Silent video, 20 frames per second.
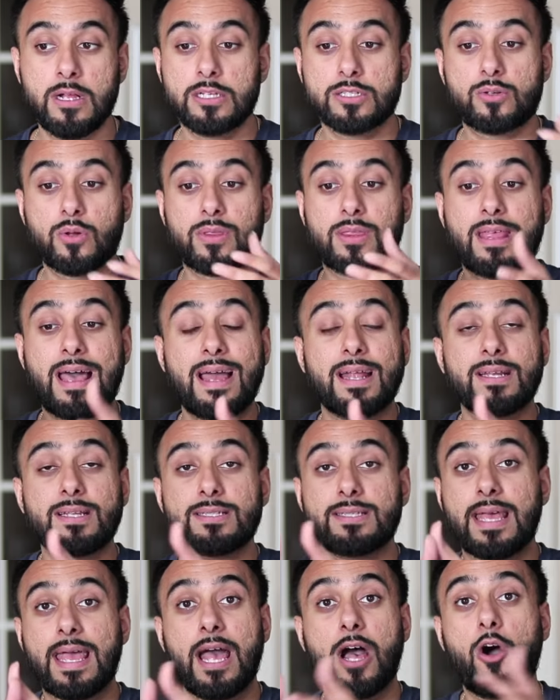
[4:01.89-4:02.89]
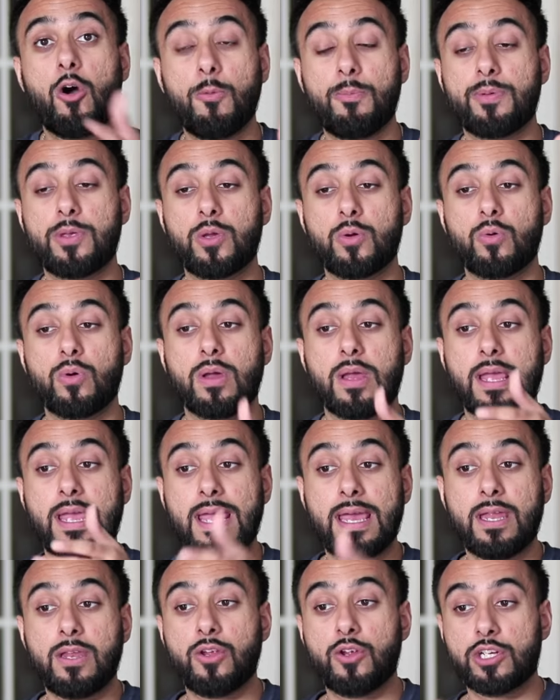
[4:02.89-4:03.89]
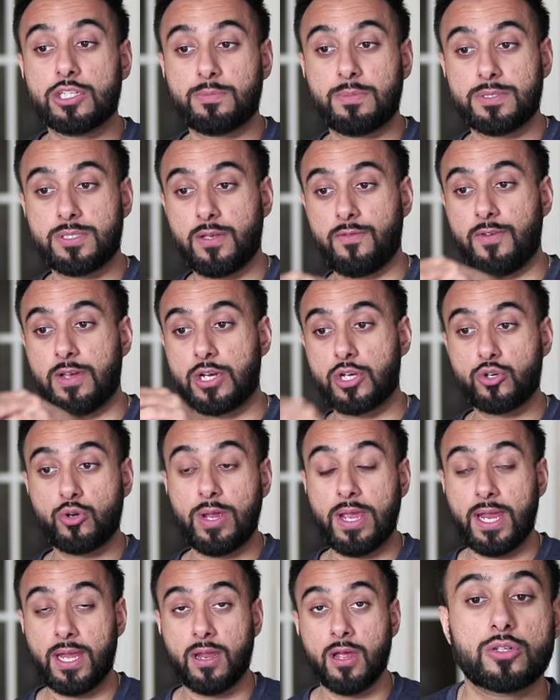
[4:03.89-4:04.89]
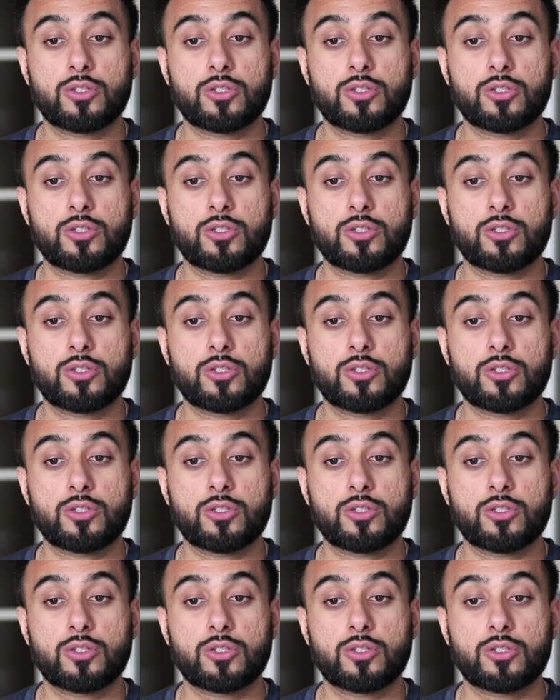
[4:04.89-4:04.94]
So that doesn't help you in your specific trade.